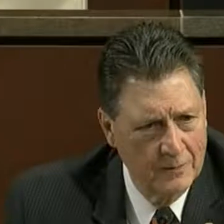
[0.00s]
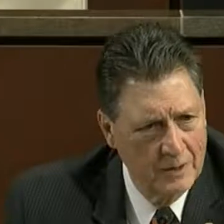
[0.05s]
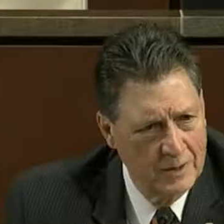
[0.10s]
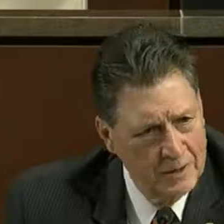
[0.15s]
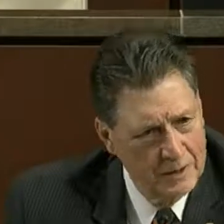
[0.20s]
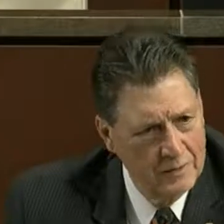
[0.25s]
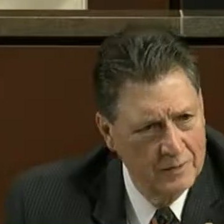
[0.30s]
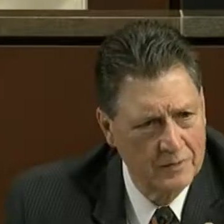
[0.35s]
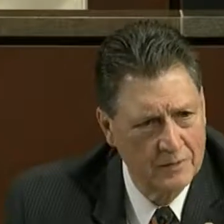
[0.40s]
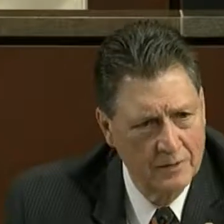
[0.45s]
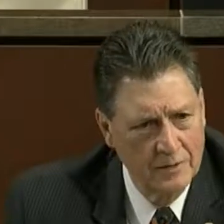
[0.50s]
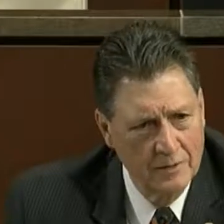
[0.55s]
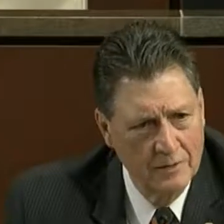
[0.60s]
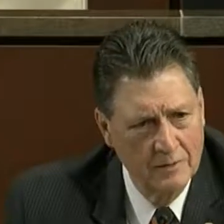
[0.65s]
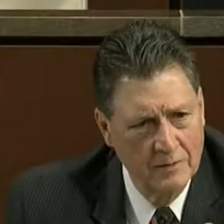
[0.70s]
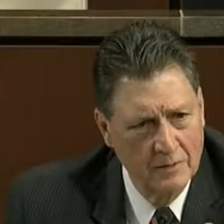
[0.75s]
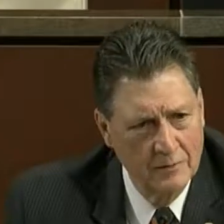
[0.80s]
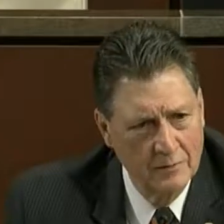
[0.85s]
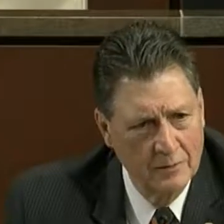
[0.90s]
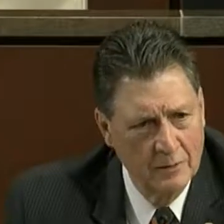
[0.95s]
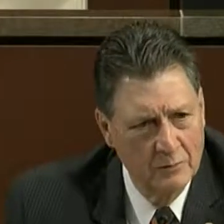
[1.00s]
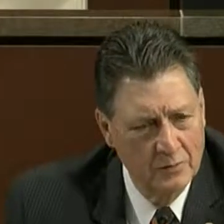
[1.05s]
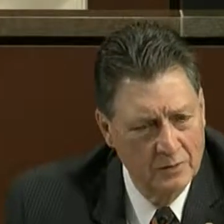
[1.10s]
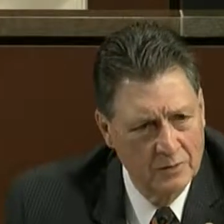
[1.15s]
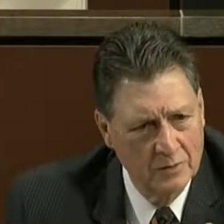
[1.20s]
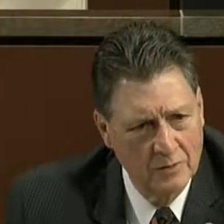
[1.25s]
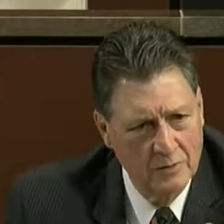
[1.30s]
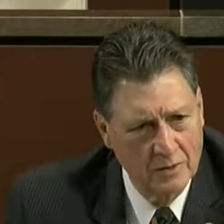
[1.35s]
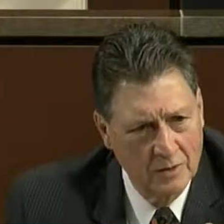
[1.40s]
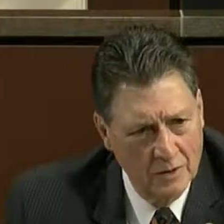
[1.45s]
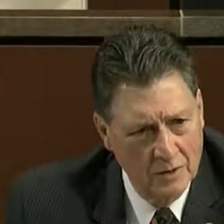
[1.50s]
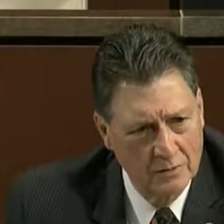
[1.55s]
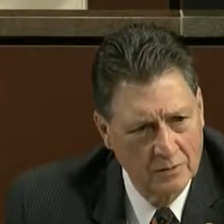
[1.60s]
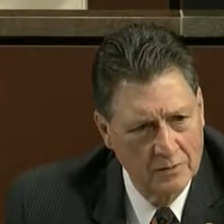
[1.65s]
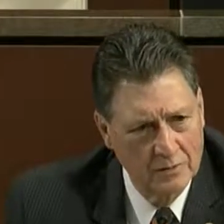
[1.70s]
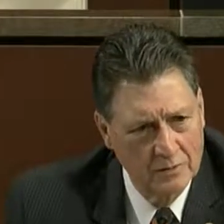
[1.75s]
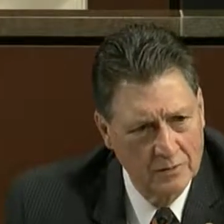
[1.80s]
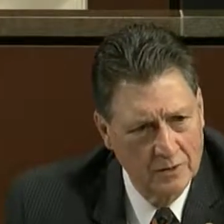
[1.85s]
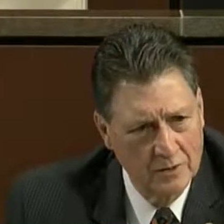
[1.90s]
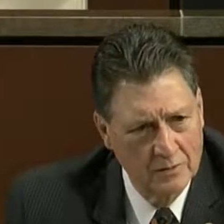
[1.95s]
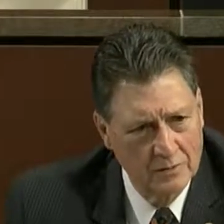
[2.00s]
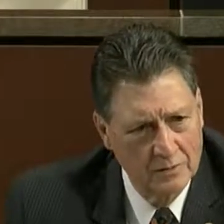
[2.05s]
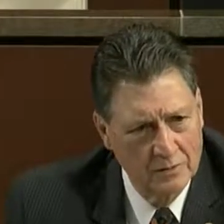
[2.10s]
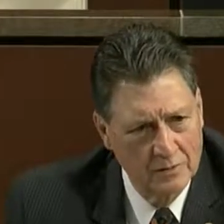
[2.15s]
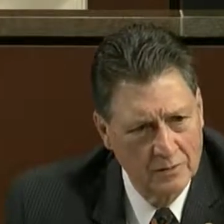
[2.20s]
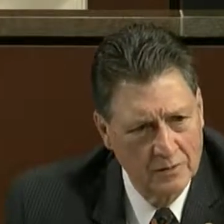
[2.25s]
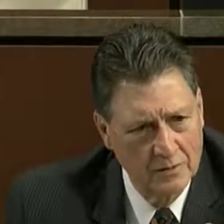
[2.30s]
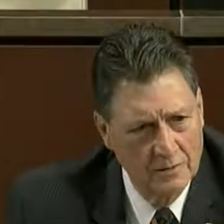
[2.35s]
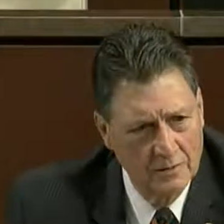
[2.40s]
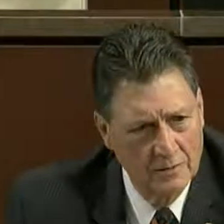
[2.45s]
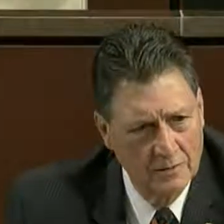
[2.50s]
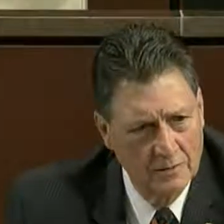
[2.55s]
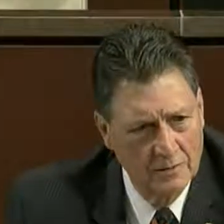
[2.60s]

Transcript: they can see that members of Congress can't see?